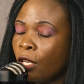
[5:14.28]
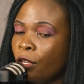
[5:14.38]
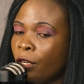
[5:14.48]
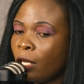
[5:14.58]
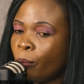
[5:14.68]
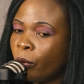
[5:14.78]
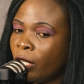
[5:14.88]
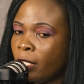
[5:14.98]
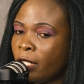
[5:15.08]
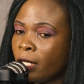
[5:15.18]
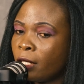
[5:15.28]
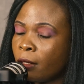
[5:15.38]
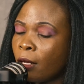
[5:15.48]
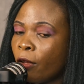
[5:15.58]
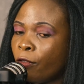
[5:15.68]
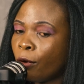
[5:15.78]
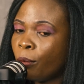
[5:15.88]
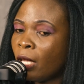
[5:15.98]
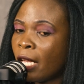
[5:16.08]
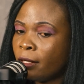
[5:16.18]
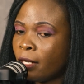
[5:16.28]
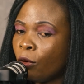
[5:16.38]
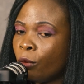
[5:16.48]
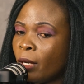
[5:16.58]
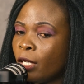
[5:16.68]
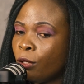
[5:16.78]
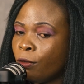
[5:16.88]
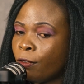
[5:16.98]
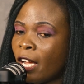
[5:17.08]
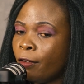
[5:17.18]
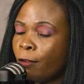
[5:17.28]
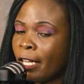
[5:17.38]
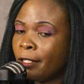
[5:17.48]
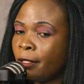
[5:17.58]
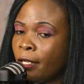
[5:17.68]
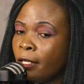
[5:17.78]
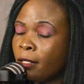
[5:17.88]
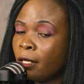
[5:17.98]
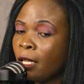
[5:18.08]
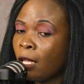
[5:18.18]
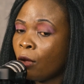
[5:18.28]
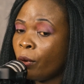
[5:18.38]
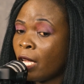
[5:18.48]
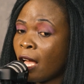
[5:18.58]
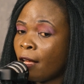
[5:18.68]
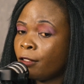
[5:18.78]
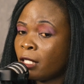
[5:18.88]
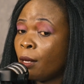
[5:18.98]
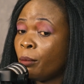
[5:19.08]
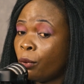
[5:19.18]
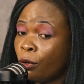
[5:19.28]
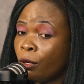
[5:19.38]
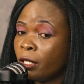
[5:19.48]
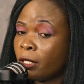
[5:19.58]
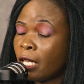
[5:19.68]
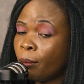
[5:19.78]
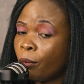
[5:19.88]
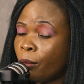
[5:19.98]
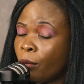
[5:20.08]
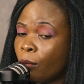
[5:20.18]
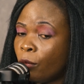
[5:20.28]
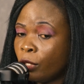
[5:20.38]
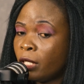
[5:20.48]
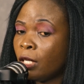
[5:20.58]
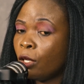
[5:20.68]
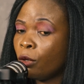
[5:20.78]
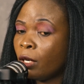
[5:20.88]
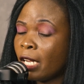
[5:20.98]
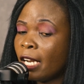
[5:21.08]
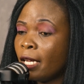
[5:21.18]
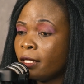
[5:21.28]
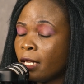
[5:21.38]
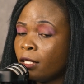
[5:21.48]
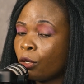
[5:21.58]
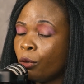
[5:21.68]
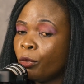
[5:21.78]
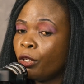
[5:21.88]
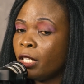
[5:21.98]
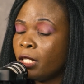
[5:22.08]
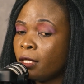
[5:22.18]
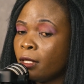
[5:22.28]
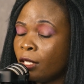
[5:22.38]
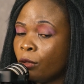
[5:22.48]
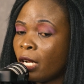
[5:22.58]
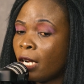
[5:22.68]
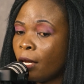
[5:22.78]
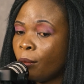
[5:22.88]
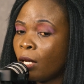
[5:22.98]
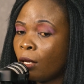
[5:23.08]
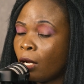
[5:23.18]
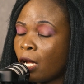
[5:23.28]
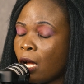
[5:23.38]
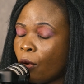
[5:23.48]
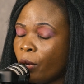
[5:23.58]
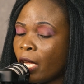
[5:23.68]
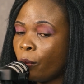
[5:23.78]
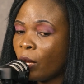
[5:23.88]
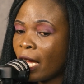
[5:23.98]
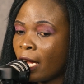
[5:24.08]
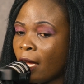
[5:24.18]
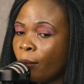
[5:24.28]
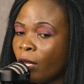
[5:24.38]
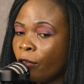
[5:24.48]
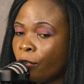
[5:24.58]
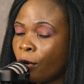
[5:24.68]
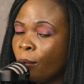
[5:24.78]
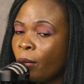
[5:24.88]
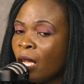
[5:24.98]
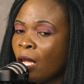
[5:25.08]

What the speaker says: During politics, for me as a woman to vie for a seat, we have some rules, and mostly you realize that communities that we are coming from,